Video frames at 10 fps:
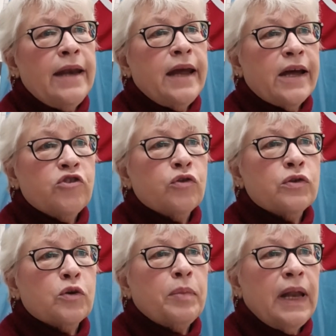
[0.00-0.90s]
And
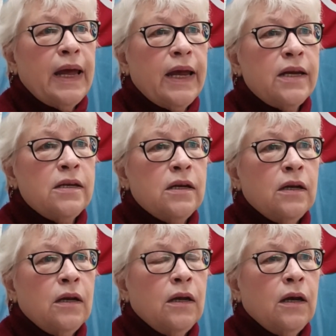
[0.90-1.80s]
naturals are played
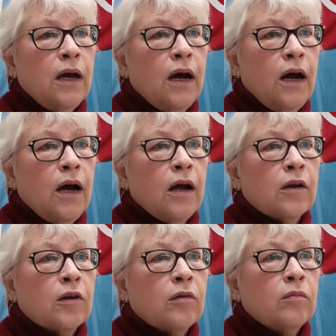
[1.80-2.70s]
on